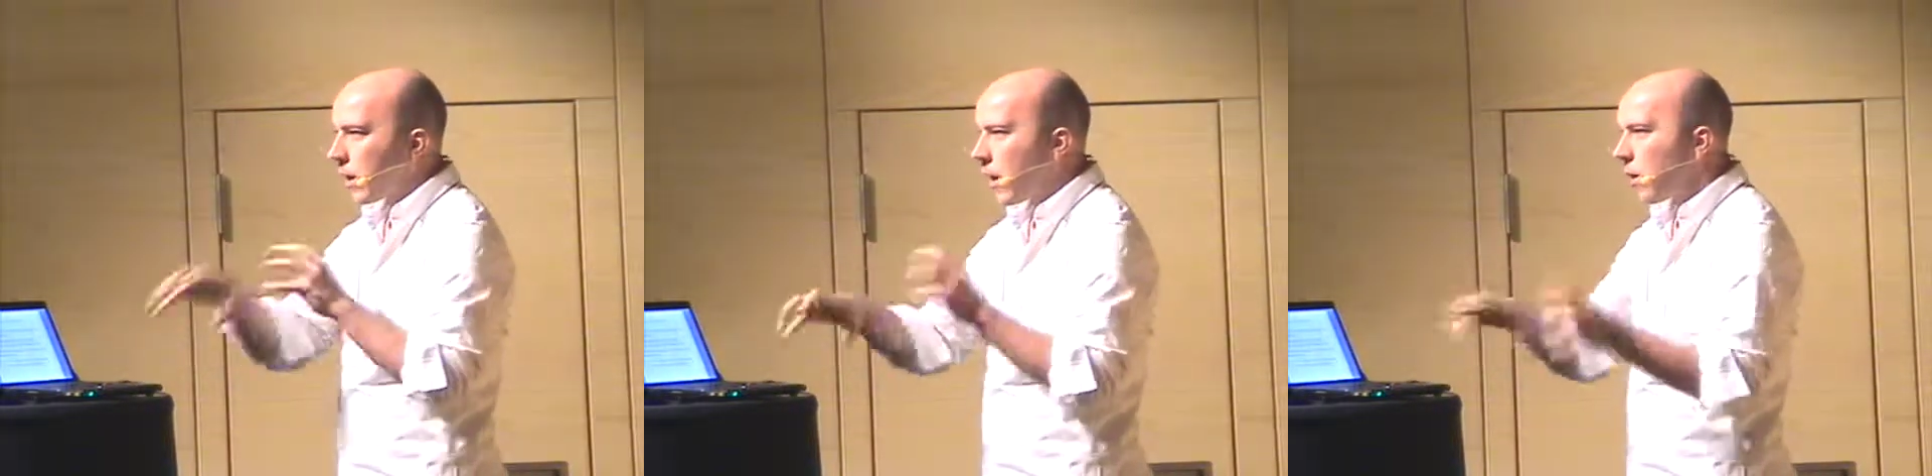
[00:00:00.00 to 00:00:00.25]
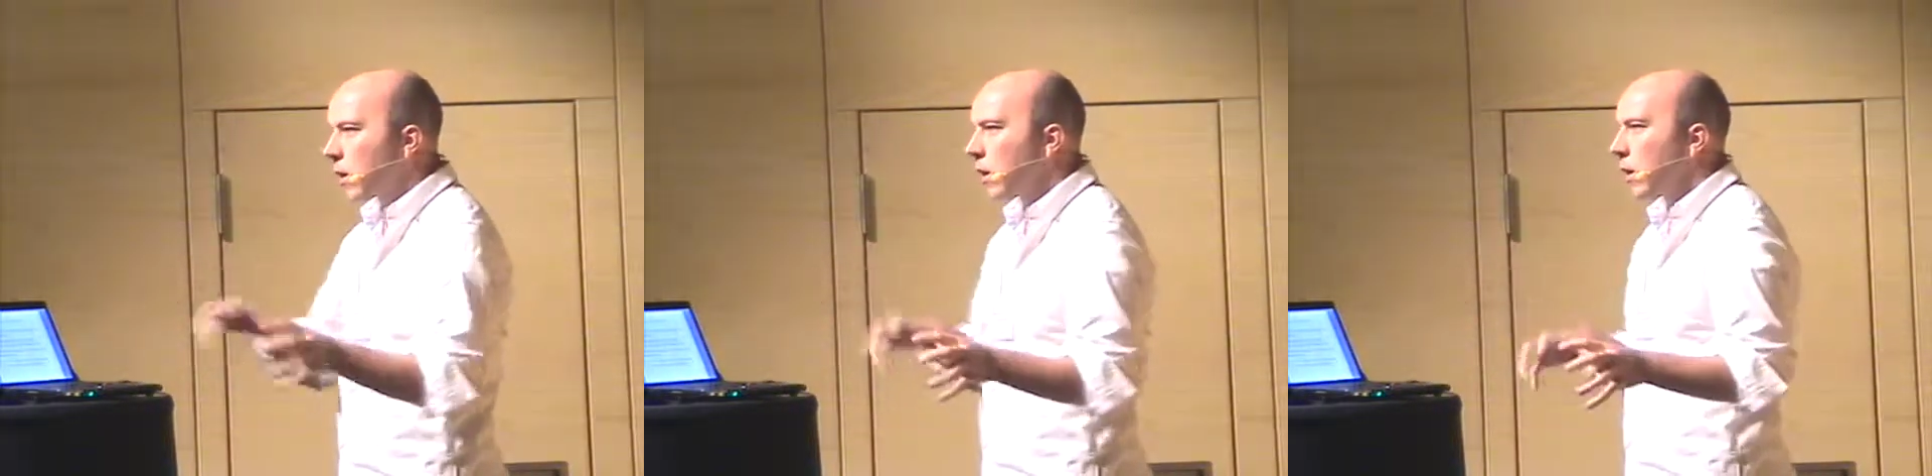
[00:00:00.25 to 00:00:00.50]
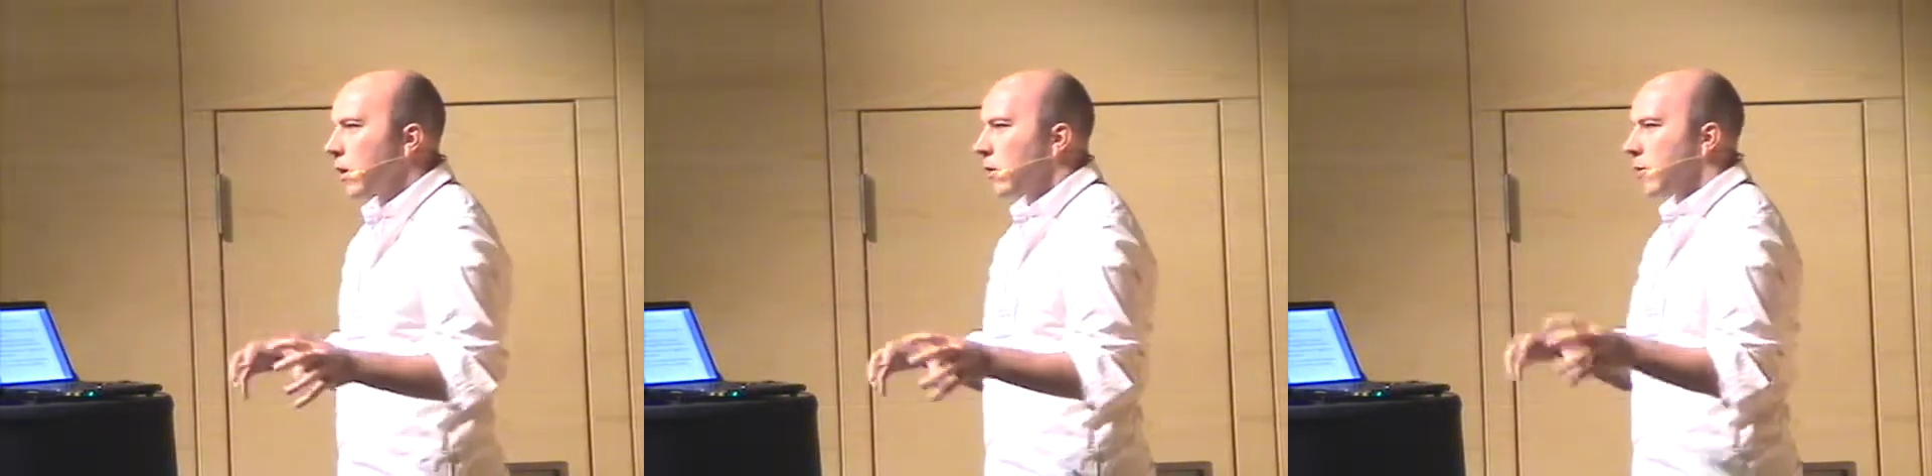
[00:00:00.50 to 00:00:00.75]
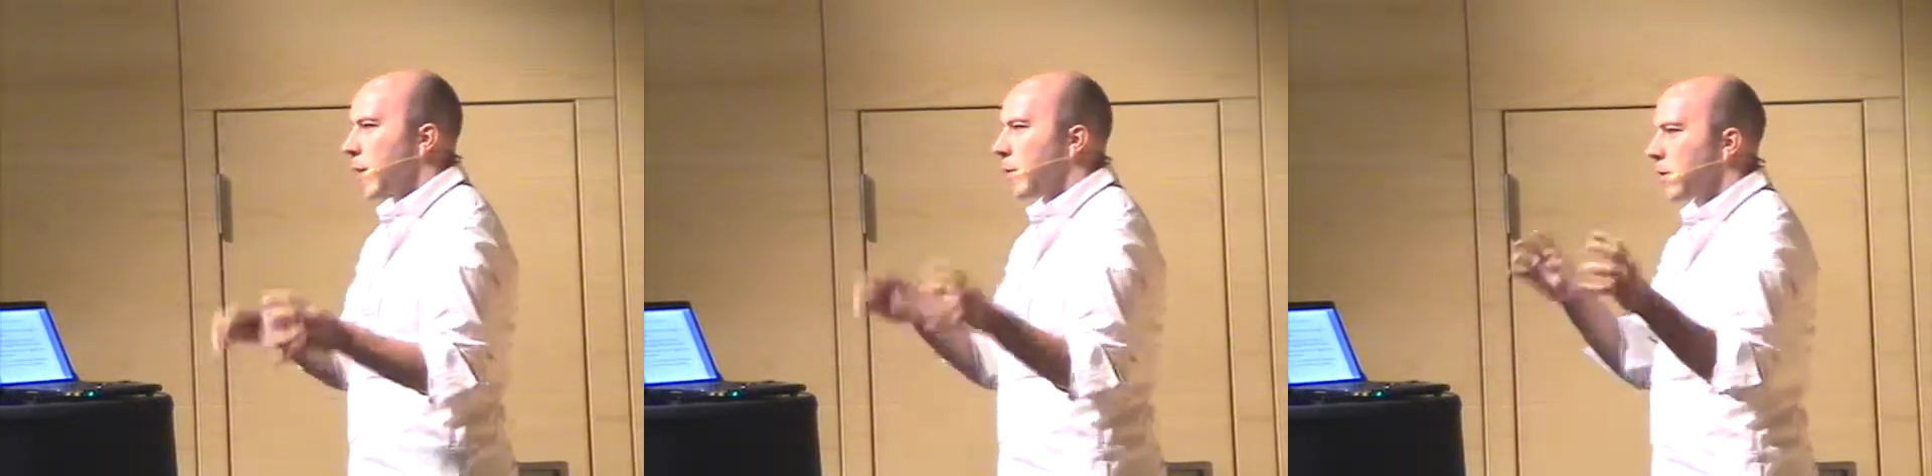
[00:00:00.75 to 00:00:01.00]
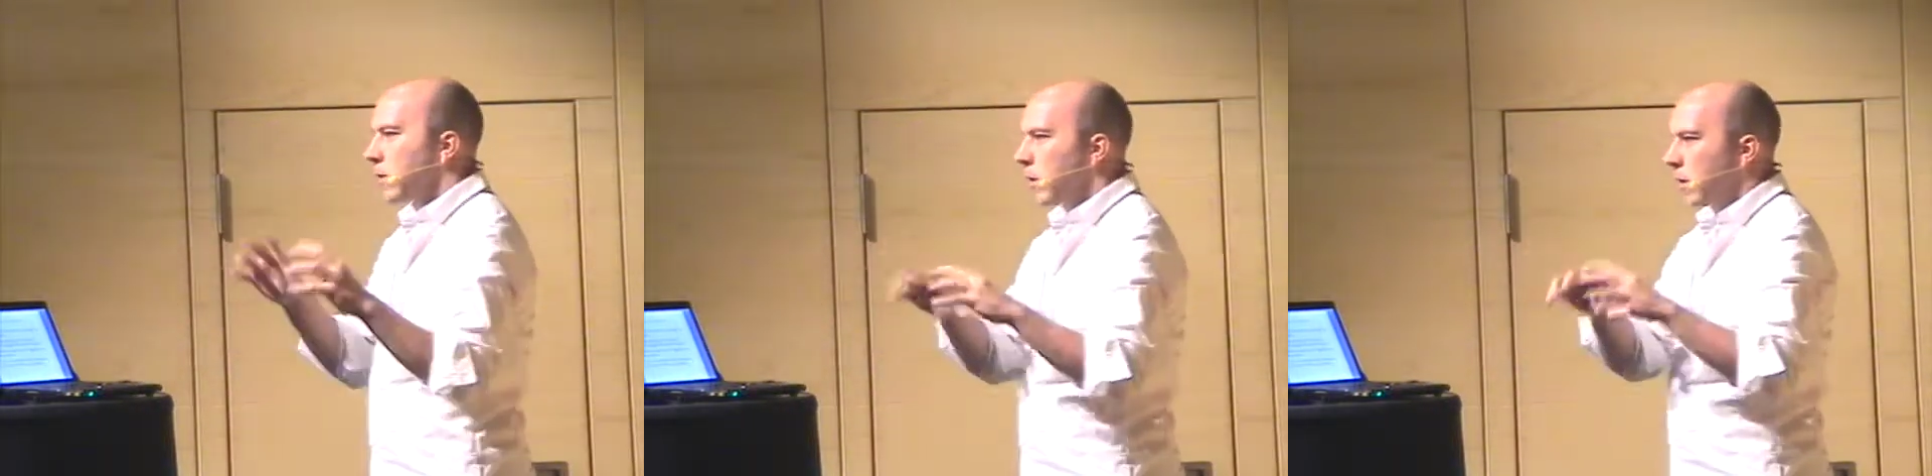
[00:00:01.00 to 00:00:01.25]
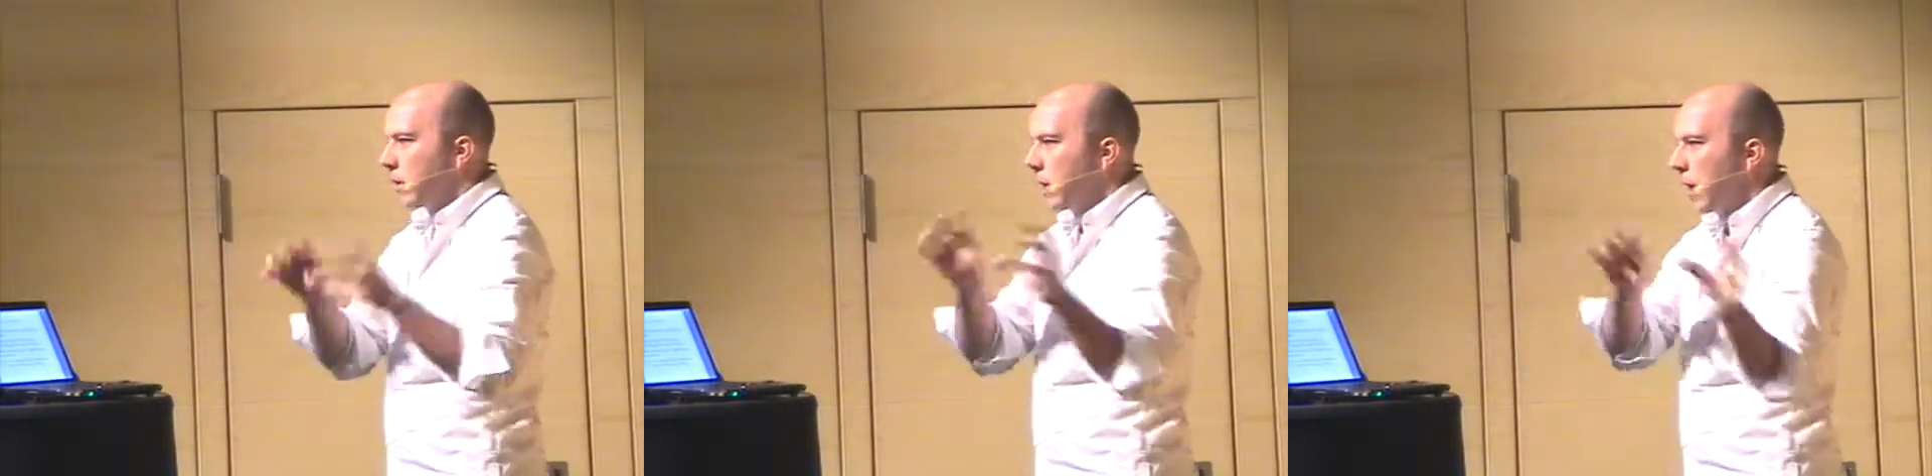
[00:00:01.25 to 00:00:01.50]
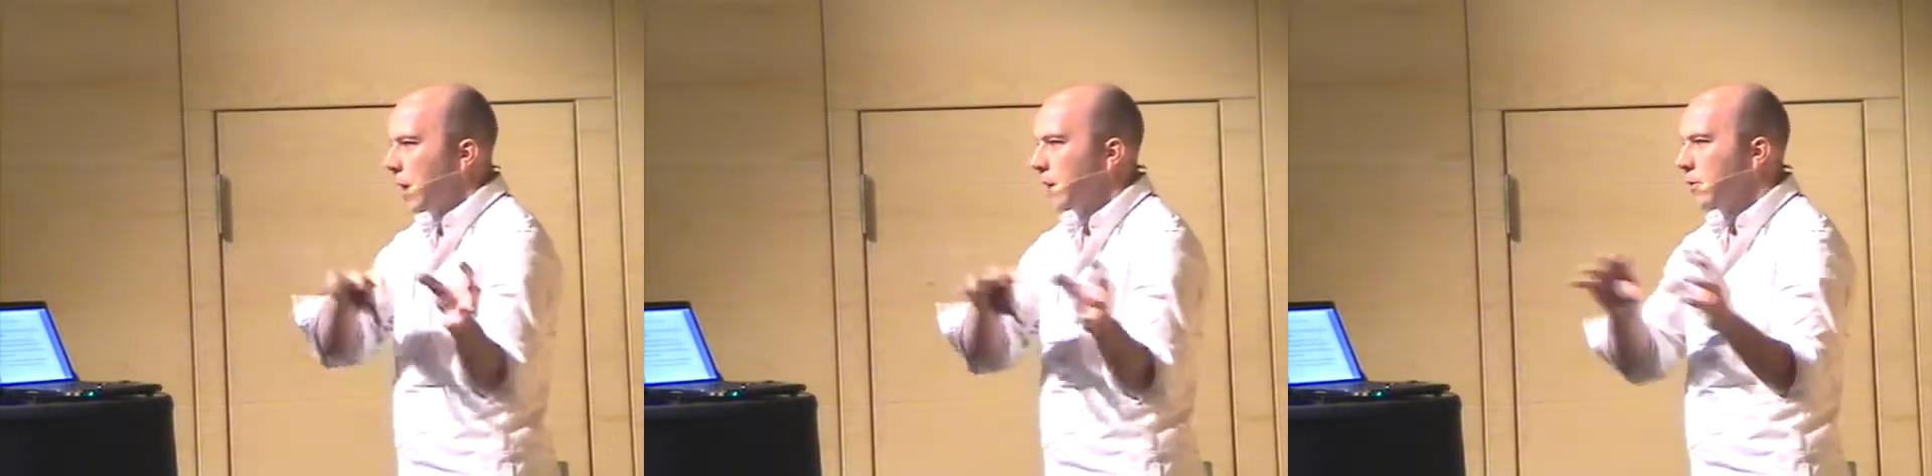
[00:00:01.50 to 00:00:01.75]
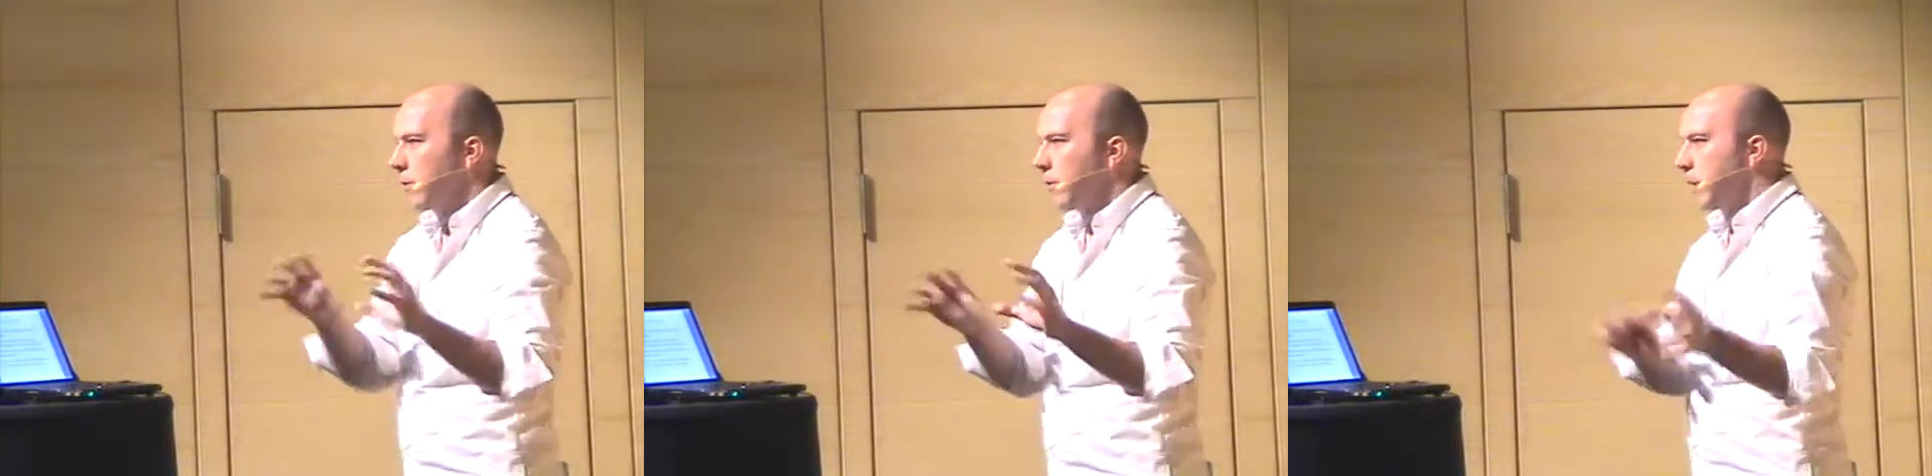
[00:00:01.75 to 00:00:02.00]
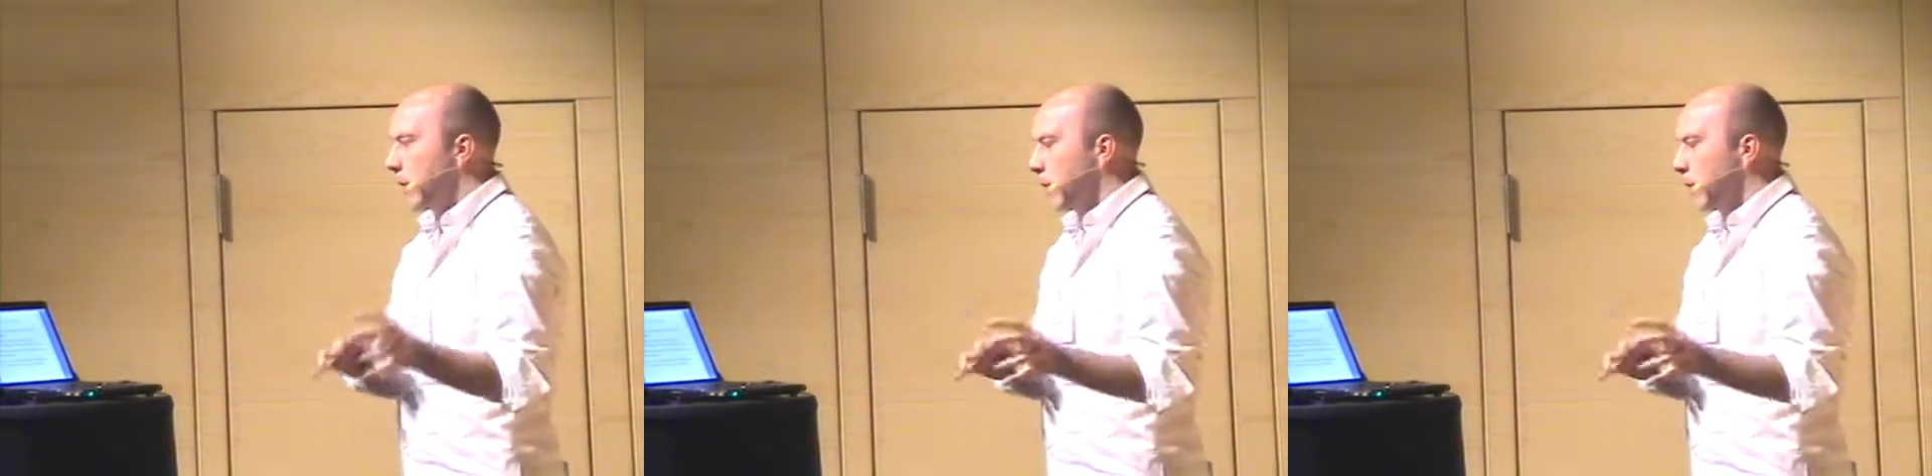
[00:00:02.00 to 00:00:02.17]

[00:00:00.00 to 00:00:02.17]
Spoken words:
in and out. Remember, it's not tied into any